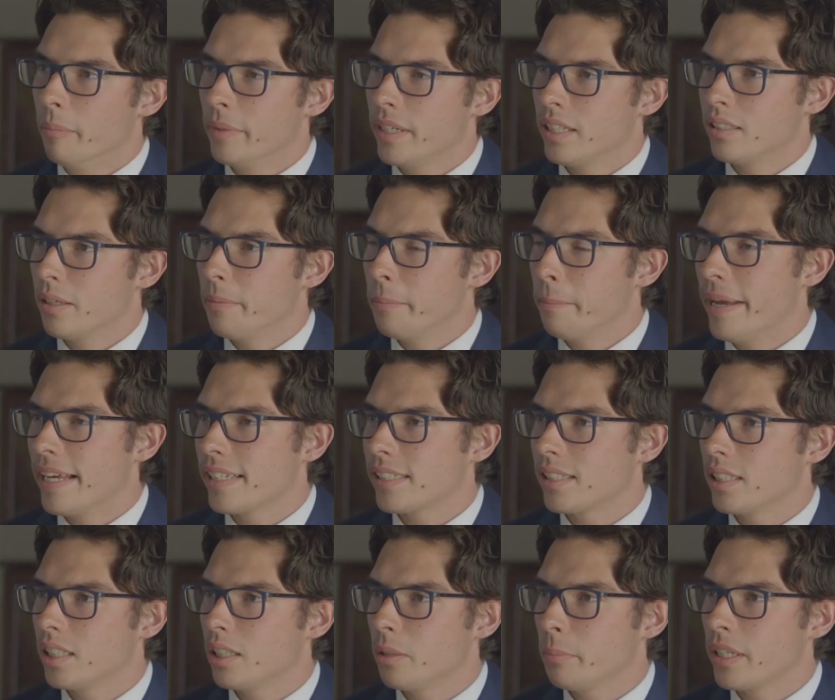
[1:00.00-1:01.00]
Is it
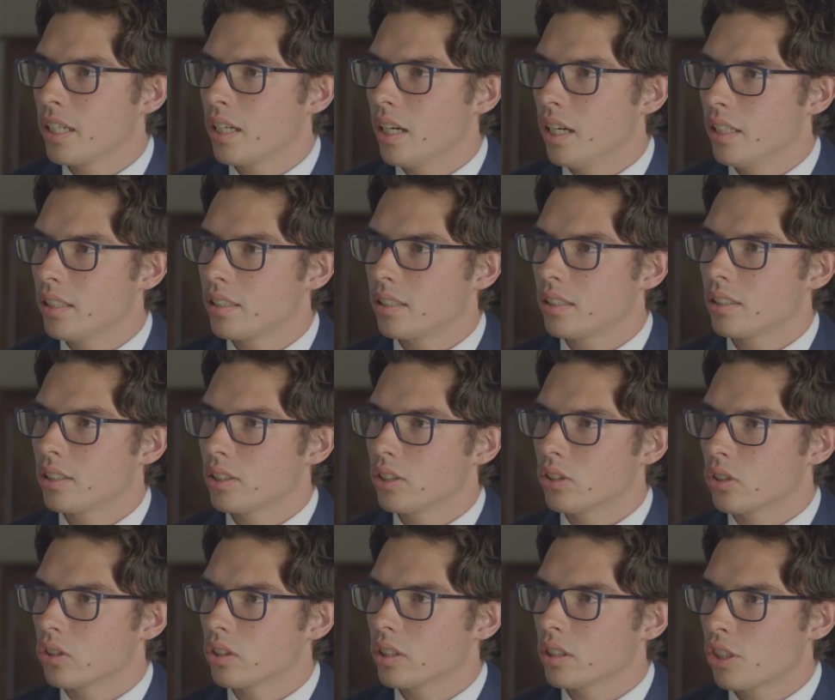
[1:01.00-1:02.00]
messy because
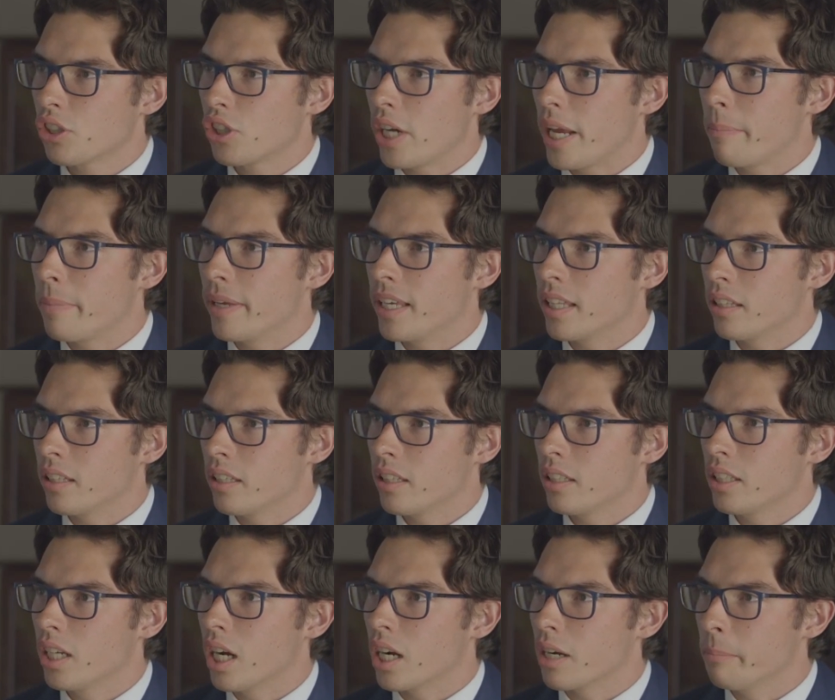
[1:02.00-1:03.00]
you're shaping
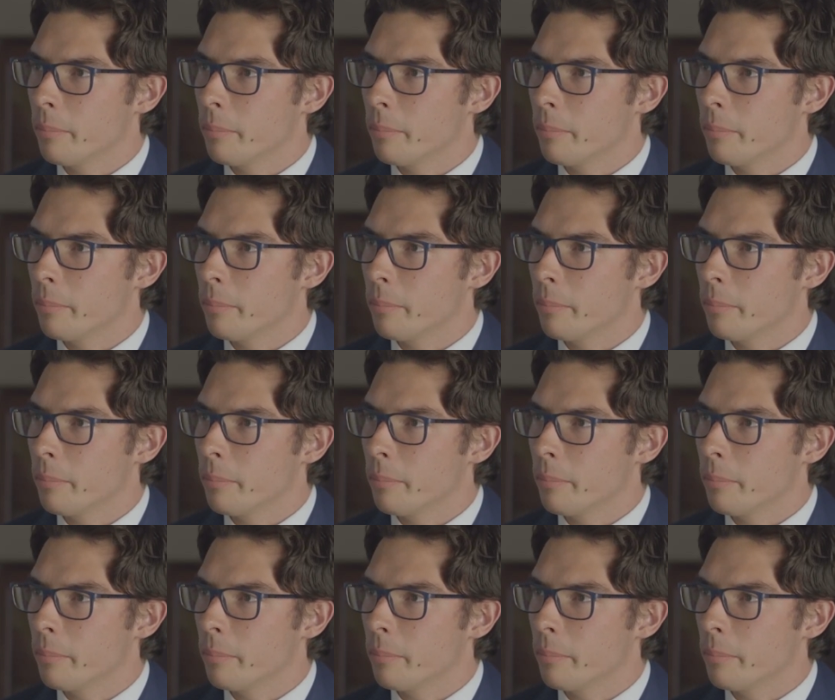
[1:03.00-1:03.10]
young